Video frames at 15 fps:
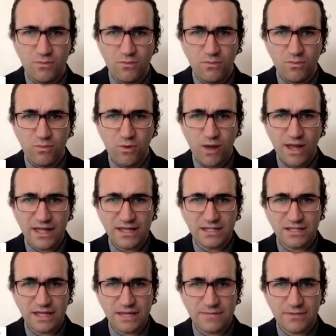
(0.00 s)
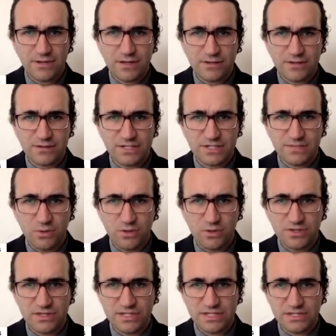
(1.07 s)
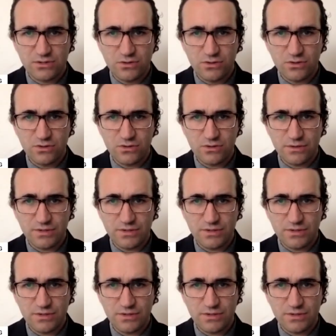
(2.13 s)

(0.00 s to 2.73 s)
why are Labor supporting this at all? I